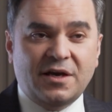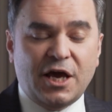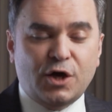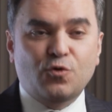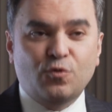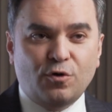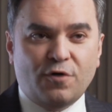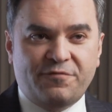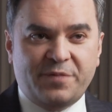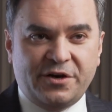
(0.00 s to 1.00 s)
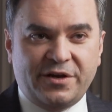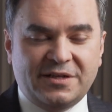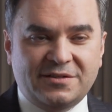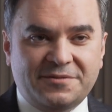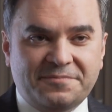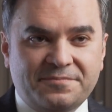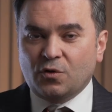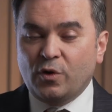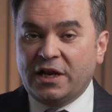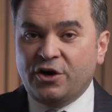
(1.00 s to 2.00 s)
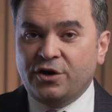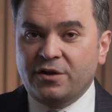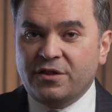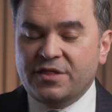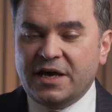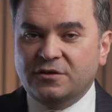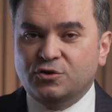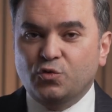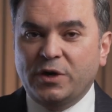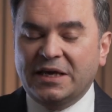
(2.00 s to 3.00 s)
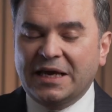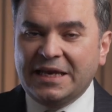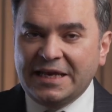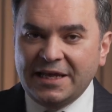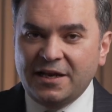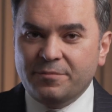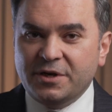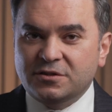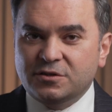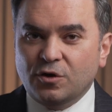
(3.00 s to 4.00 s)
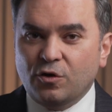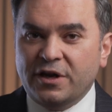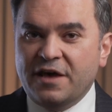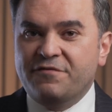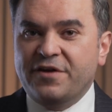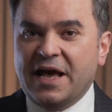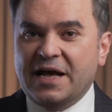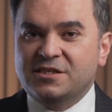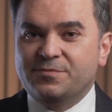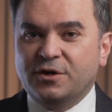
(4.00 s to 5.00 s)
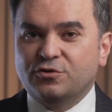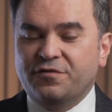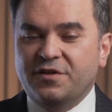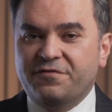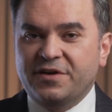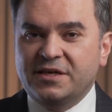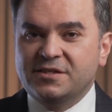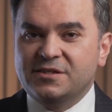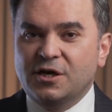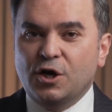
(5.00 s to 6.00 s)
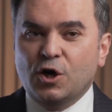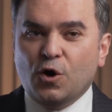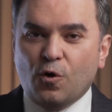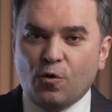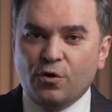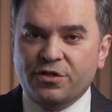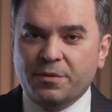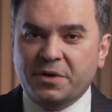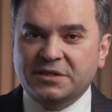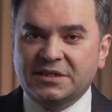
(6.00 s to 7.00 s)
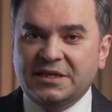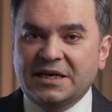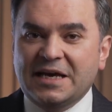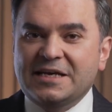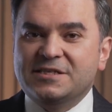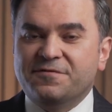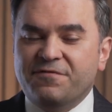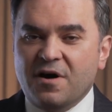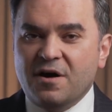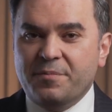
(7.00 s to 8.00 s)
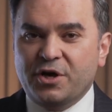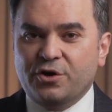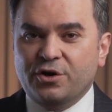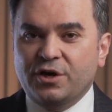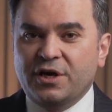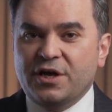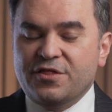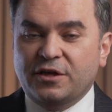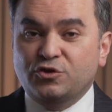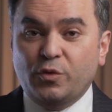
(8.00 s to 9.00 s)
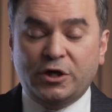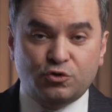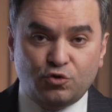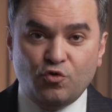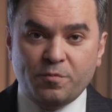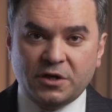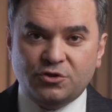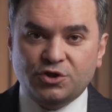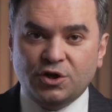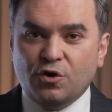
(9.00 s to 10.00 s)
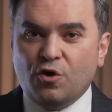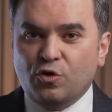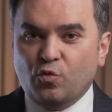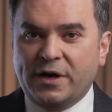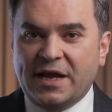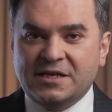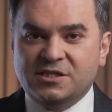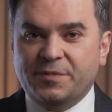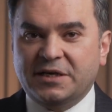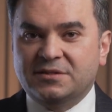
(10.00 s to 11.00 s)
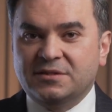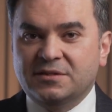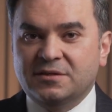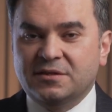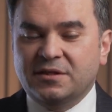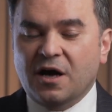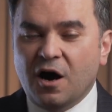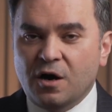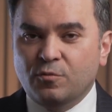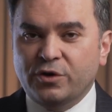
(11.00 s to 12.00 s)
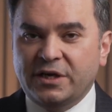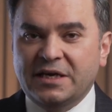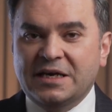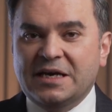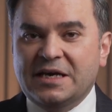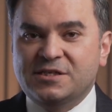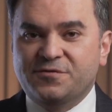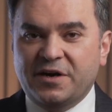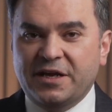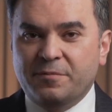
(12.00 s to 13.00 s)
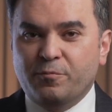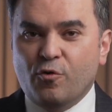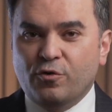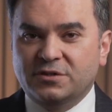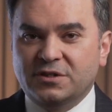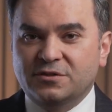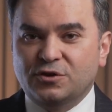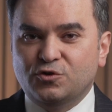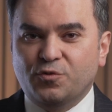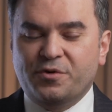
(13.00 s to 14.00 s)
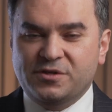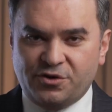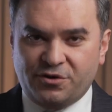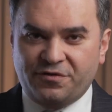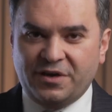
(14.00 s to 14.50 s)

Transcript: a cool-off period. We learned that doing a little bit on every aspect of the face or the body is far better than doing too much on one aspect. The harmony is very important to preserve